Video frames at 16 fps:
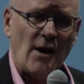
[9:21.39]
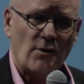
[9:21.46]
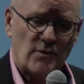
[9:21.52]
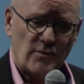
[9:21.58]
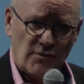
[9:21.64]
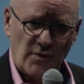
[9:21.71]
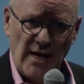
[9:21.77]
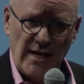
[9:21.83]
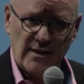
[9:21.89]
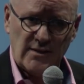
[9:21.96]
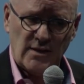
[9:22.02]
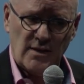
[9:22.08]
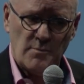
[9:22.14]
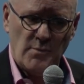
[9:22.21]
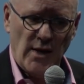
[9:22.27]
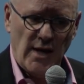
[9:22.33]

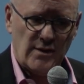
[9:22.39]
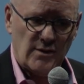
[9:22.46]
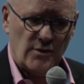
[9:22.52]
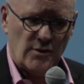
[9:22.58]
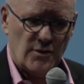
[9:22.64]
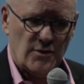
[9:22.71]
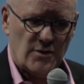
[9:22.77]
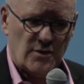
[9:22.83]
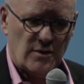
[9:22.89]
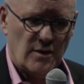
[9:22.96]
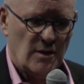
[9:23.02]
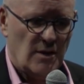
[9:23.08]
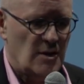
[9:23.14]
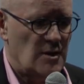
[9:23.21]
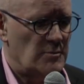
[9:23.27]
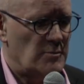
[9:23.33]
outflanked competitors,
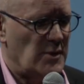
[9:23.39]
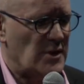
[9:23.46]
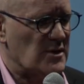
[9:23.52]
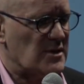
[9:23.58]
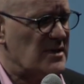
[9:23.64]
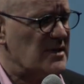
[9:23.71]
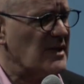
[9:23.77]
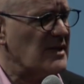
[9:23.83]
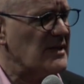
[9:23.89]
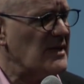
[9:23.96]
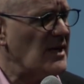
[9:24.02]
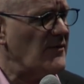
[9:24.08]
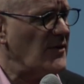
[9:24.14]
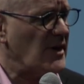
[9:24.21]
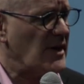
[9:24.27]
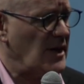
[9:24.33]
built
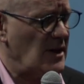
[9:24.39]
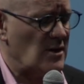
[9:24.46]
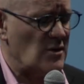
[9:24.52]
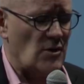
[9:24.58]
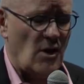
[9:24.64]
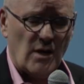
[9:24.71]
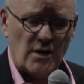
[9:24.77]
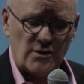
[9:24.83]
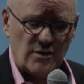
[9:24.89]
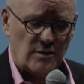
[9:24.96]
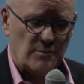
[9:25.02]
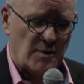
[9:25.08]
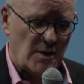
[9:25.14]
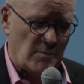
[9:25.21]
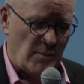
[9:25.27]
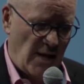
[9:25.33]
significant
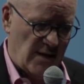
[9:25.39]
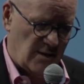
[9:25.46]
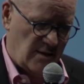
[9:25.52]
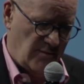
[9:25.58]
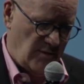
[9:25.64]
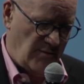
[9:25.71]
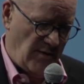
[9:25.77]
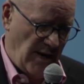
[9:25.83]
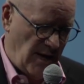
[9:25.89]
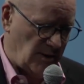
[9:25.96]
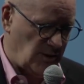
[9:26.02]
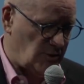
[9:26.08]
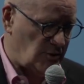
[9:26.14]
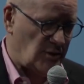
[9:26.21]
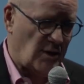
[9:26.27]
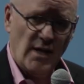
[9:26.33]
long-term competitive
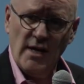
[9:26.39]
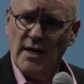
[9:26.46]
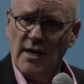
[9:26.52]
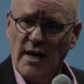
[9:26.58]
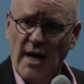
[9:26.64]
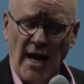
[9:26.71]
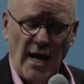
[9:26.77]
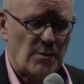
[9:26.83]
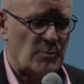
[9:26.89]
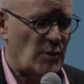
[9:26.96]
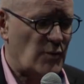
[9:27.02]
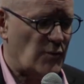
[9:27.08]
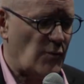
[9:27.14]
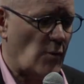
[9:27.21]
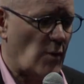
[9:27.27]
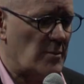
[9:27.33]
advantage, and
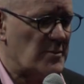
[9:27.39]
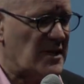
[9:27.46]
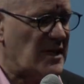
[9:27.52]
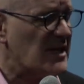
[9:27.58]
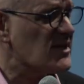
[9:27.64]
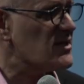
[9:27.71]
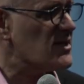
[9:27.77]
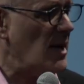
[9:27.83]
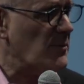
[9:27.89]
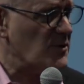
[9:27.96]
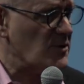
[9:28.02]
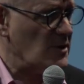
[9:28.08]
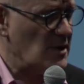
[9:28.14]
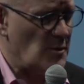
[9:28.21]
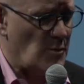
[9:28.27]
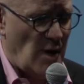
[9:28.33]
performed
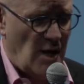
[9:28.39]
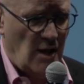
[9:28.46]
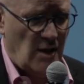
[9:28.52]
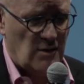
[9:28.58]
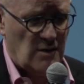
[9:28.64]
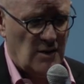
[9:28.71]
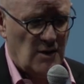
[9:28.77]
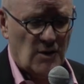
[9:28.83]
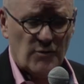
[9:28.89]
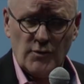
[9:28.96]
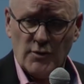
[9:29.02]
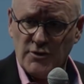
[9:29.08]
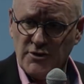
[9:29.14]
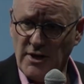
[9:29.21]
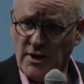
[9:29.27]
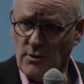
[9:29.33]
exceptionally well
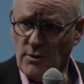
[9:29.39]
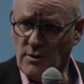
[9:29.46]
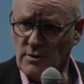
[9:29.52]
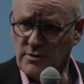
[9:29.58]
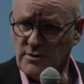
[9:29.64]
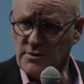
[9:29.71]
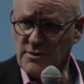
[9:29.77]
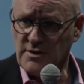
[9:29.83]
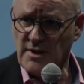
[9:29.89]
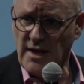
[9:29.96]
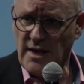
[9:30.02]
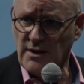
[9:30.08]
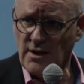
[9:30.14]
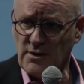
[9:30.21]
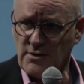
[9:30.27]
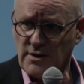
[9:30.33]
for shareholders
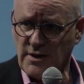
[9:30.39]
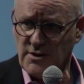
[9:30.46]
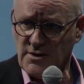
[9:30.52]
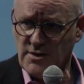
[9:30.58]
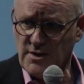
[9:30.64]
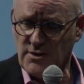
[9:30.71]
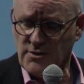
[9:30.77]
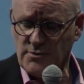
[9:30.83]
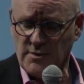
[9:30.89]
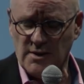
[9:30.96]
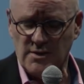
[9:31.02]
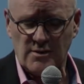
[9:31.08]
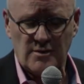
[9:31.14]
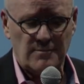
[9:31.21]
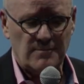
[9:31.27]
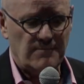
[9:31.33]
and other
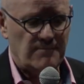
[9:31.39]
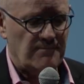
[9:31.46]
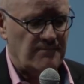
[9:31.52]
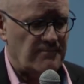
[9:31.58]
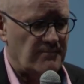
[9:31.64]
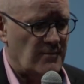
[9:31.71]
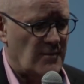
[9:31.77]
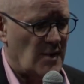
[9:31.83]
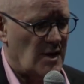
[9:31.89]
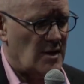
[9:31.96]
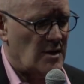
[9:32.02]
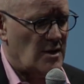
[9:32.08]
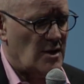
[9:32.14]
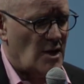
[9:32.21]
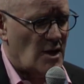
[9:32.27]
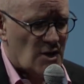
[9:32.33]
constituents.
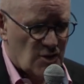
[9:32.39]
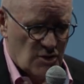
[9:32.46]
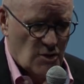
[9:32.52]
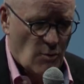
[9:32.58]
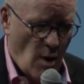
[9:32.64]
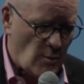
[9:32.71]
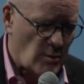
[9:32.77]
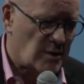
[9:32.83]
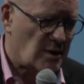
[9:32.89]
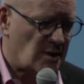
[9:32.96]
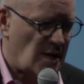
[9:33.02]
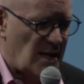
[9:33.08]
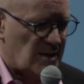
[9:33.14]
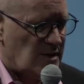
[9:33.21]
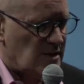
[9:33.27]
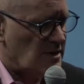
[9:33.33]
So what were the
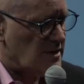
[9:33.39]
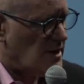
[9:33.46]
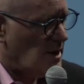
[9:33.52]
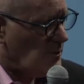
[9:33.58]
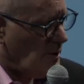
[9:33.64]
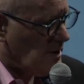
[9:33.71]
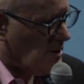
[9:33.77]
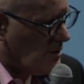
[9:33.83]
lessons that